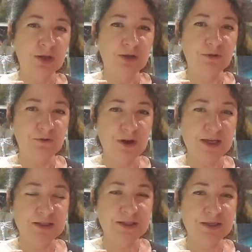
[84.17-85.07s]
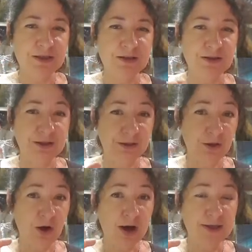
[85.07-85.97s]
you're facing the
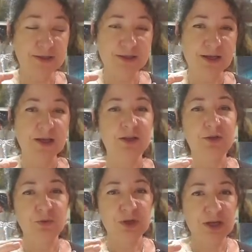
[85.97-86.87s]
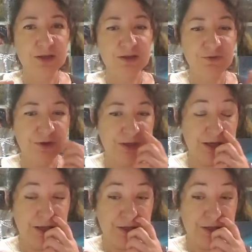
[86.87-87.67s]
light, you will get a different color.